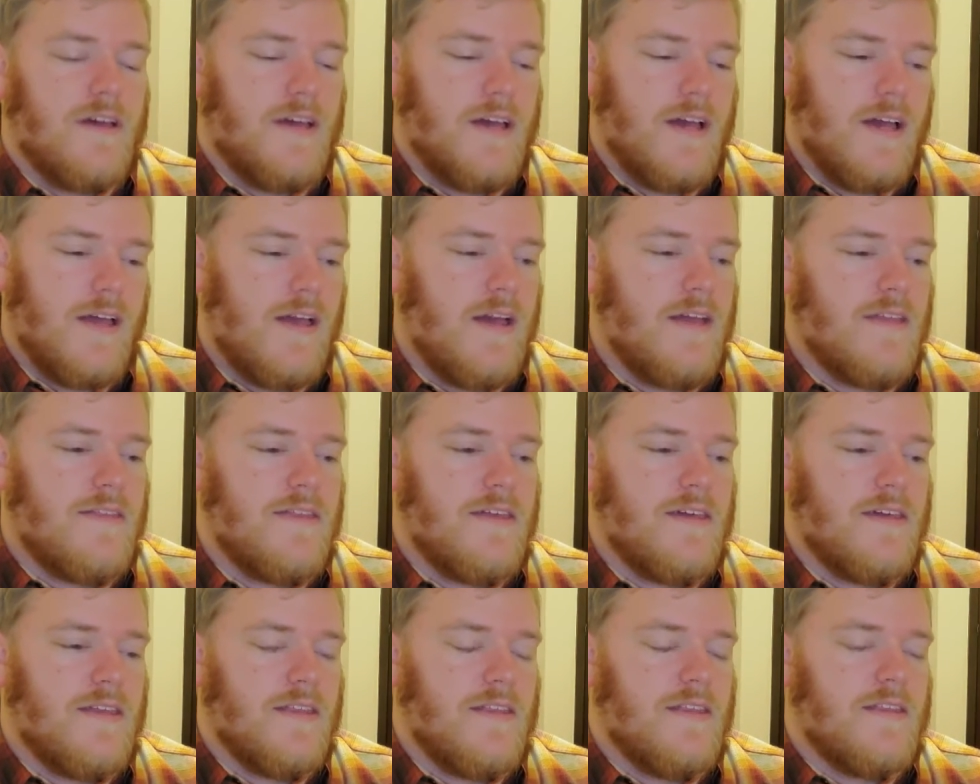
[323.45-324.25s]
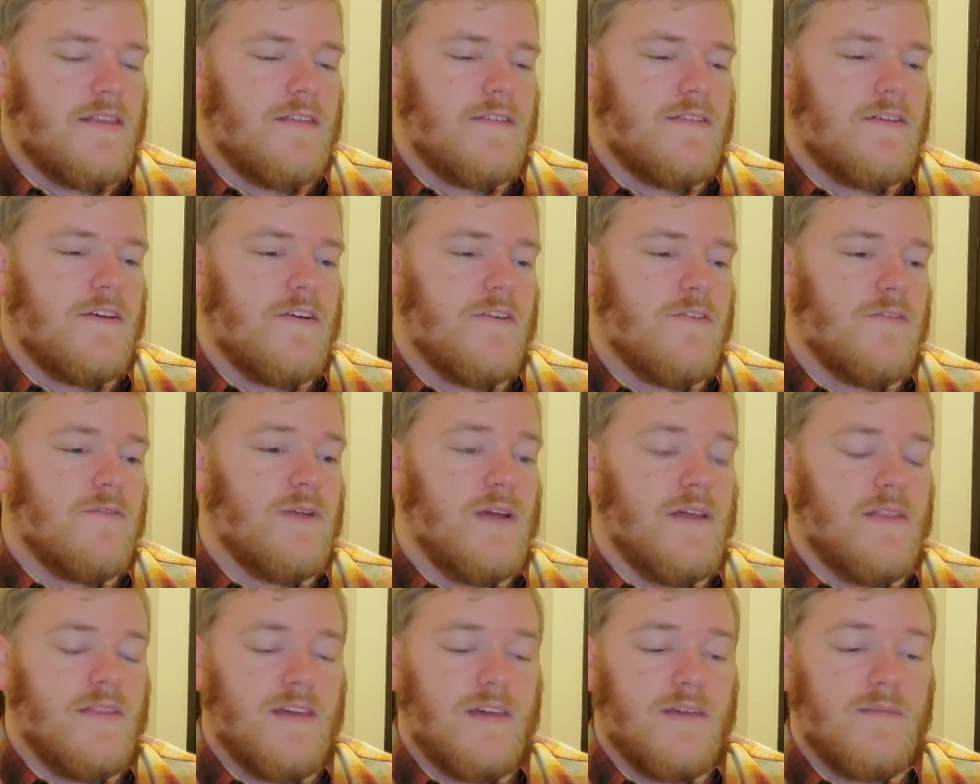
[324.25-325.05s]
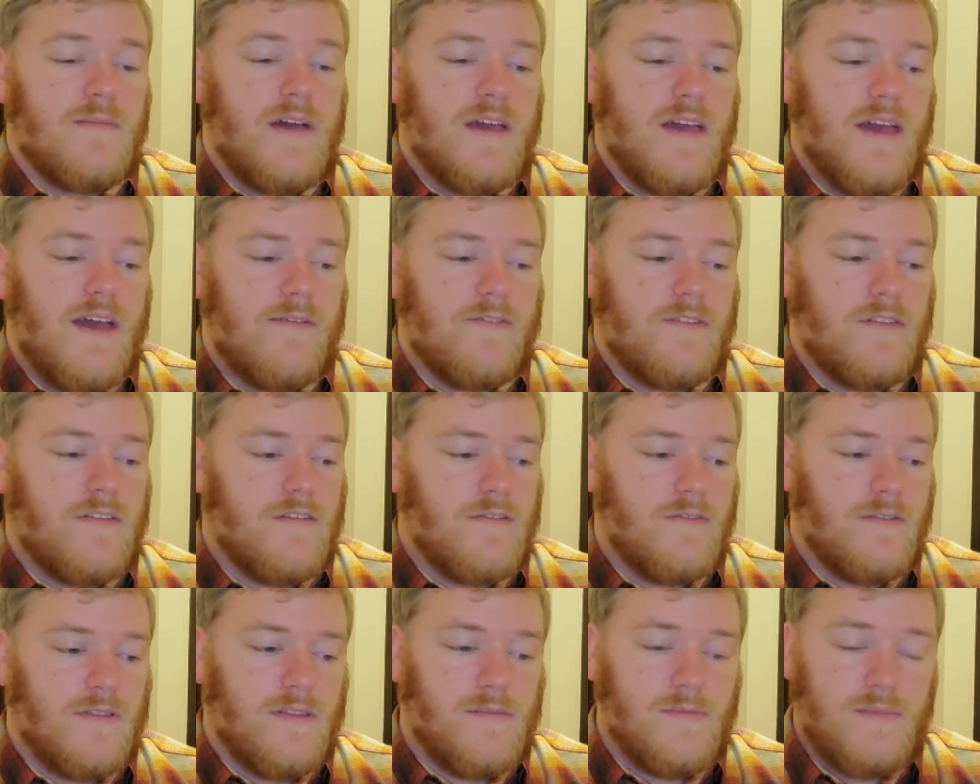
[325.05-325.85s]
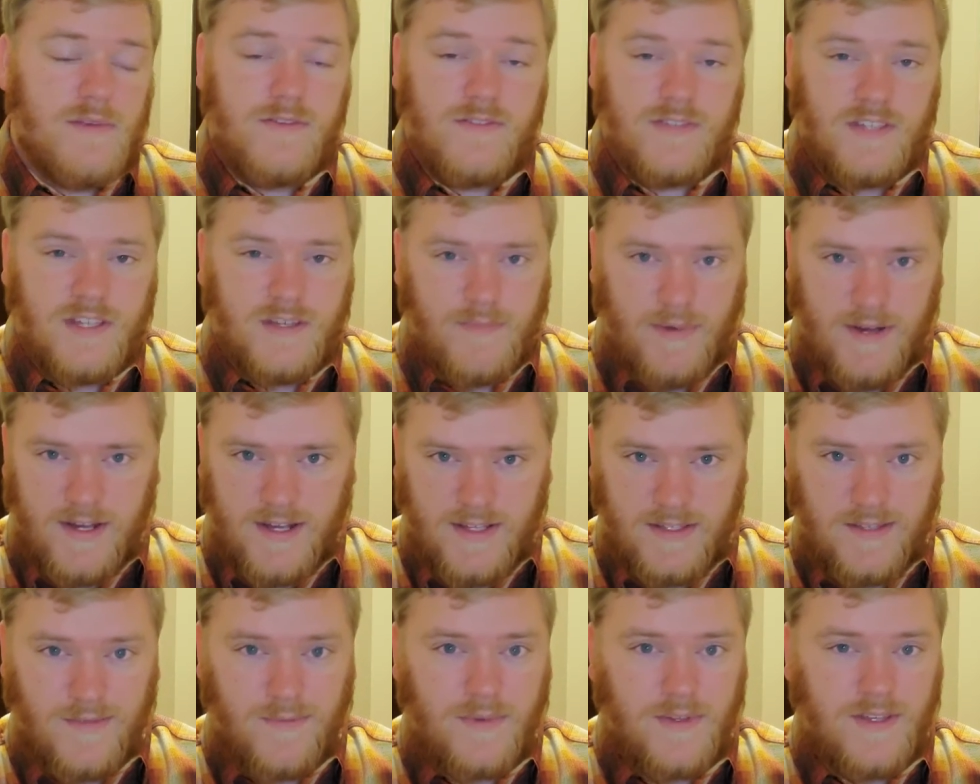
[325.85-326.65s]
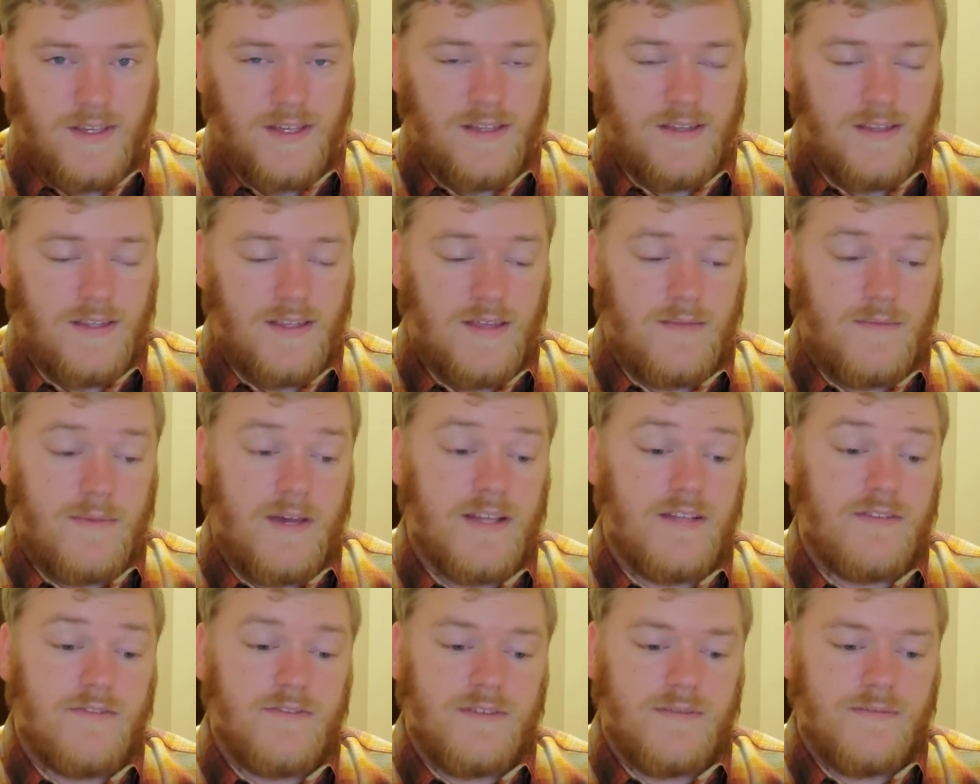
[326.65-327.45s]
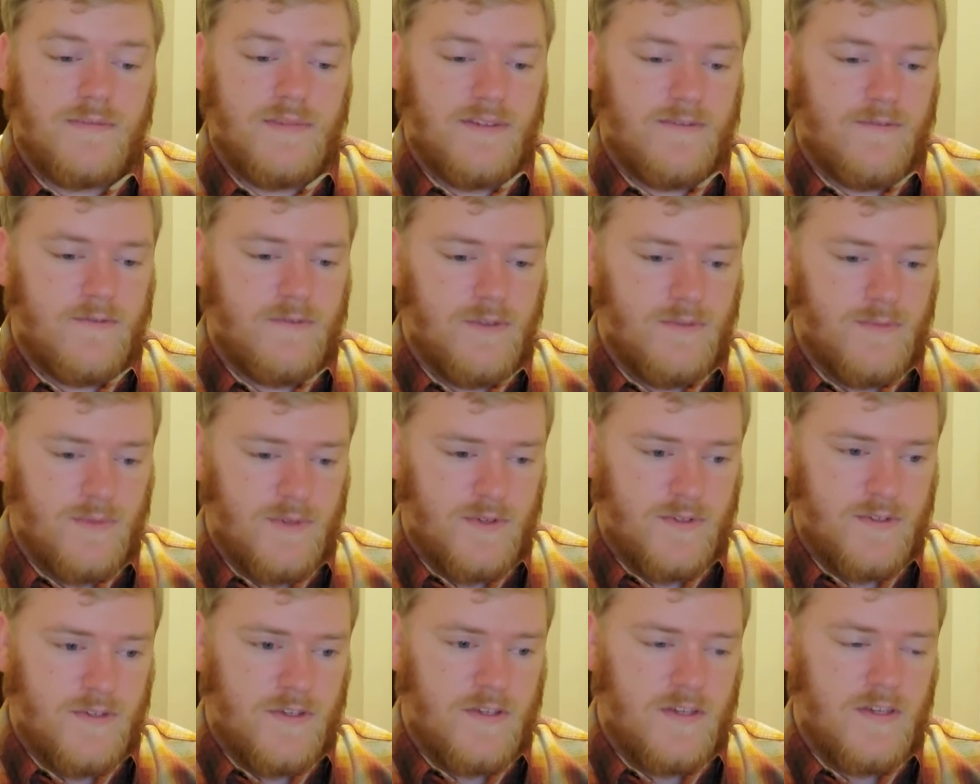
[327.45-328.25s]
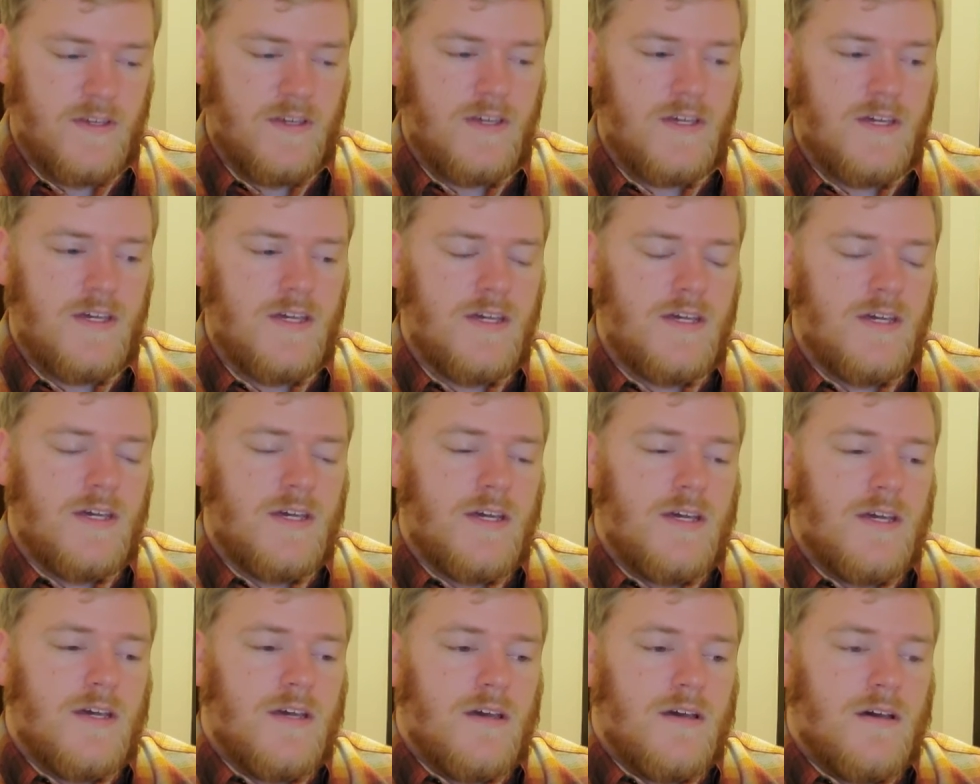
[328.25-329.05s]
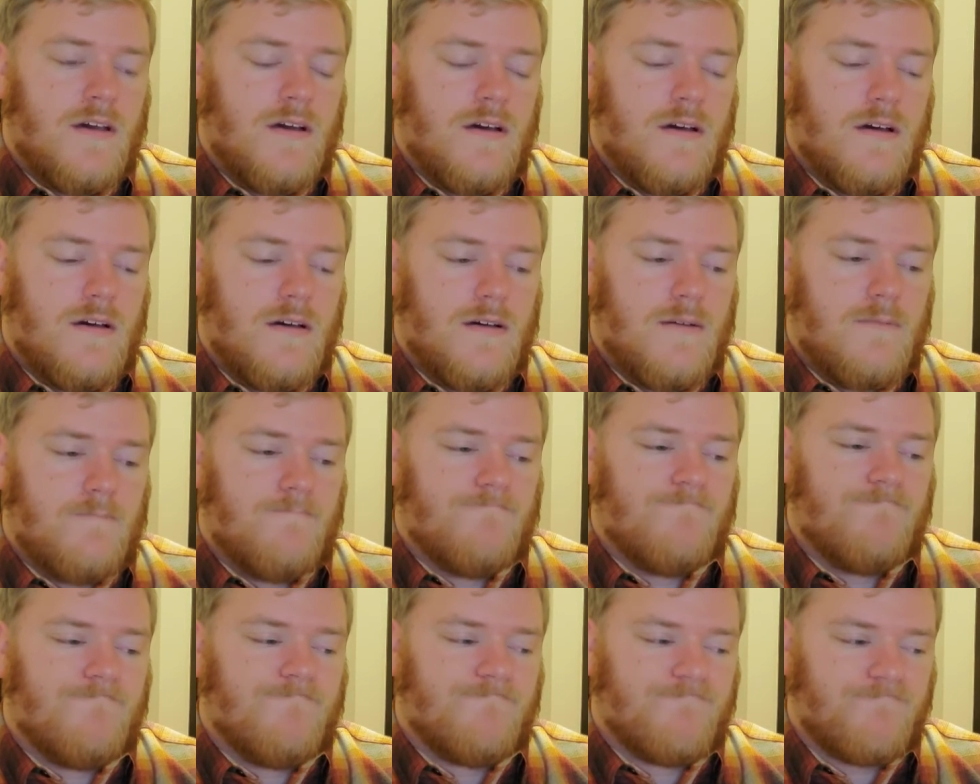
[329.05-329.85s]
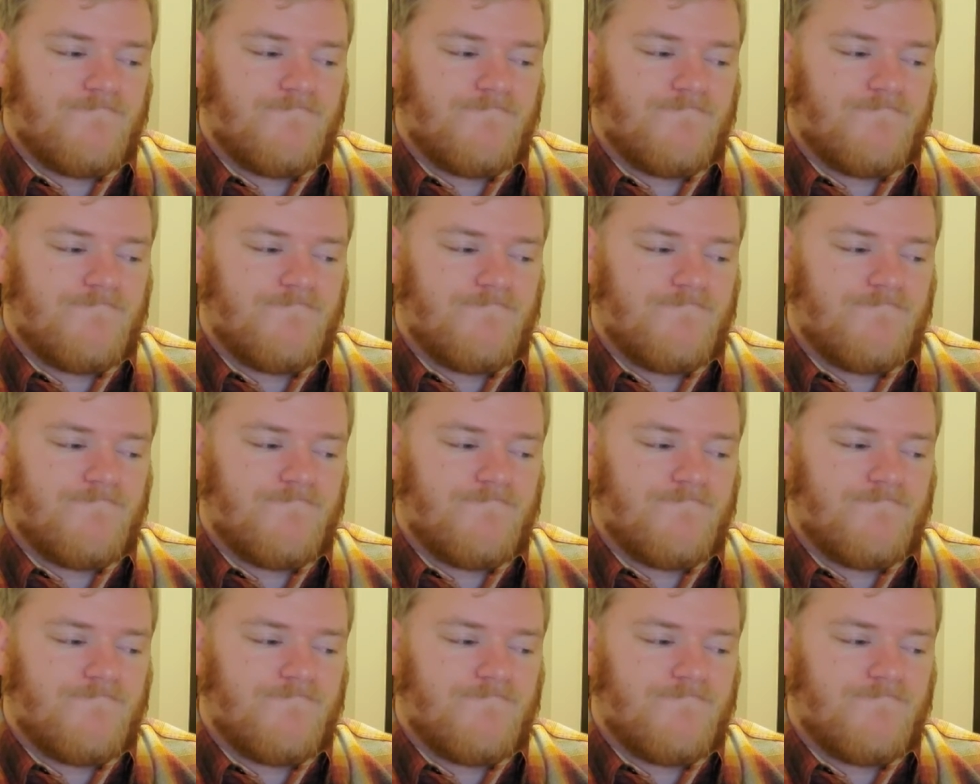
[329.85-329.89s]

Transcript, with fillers: I, I think that the tone, I think it might have to do with the music possibly, that they might do something different with the music. Um,